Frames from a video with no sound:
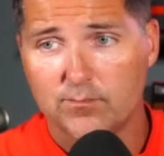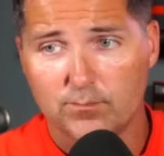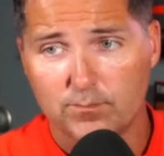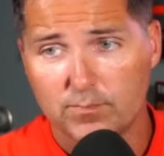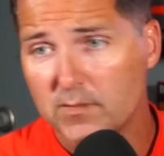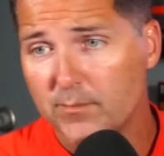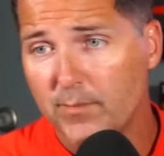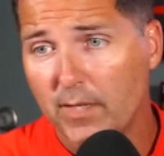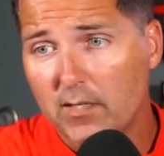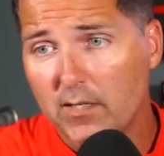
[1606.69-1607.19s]
to
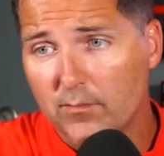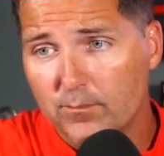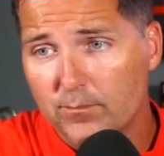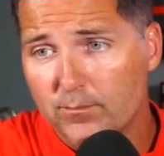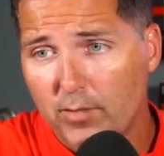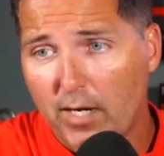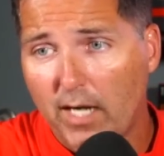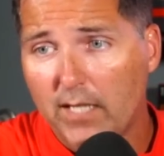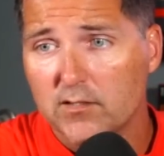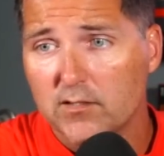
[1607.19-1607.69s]
make a
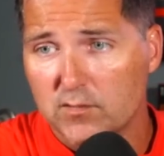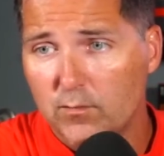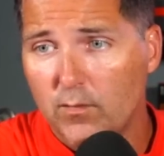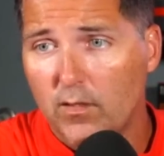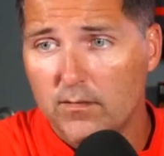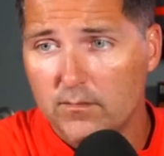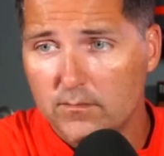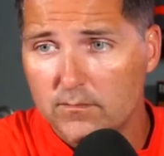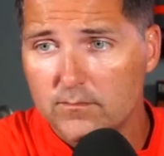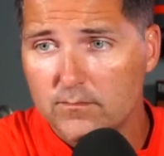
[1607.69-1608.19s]
practice
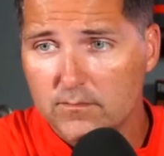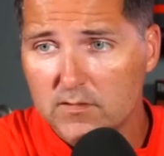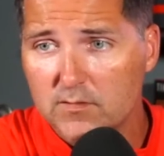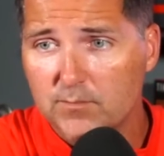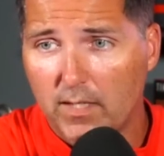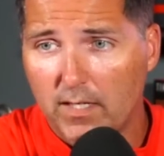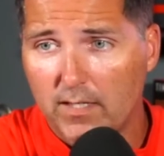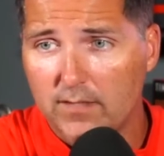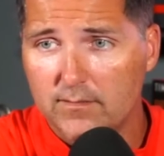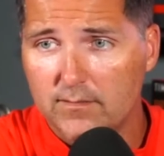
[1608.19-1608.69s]
squad
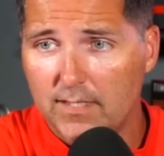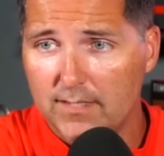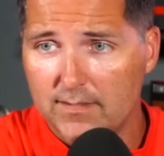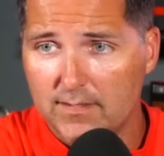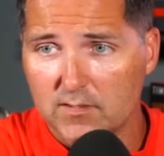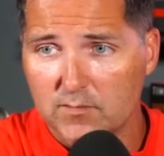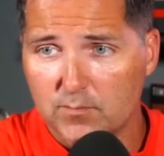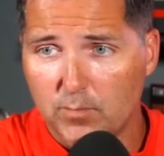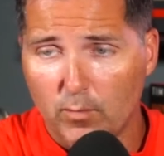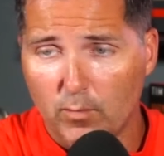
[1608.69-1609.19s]
spot at
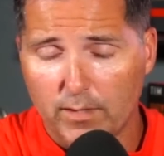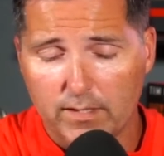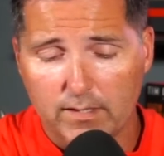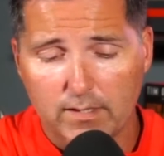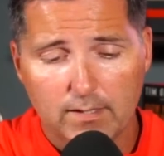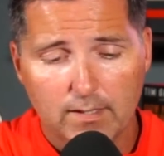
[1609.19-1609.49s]
this point.